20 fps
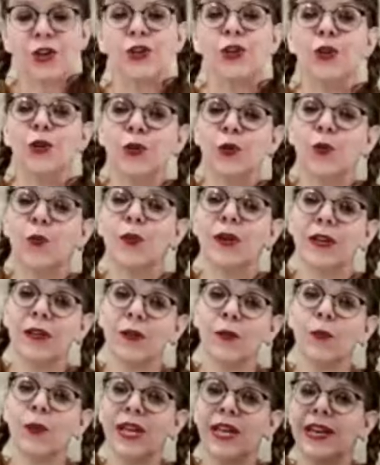you
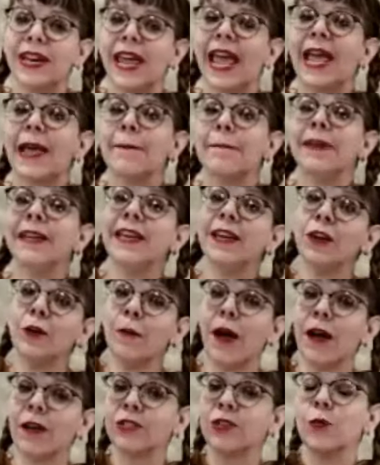will win a
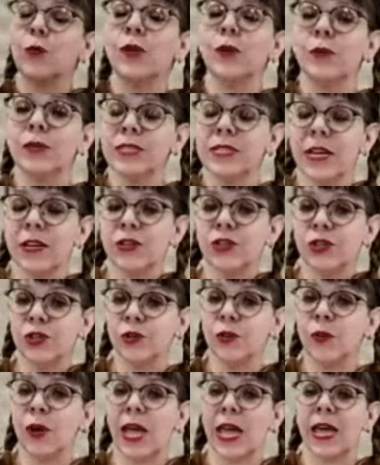beginner box so we will send
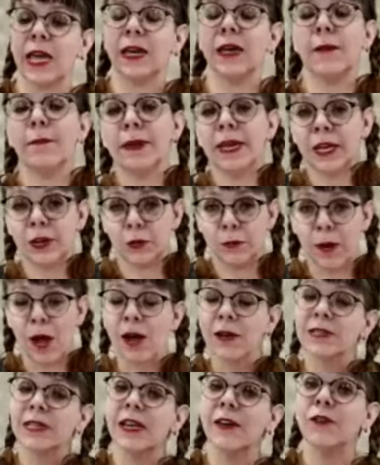you a beginner
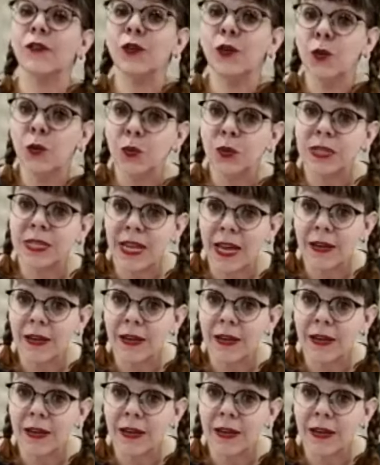box if you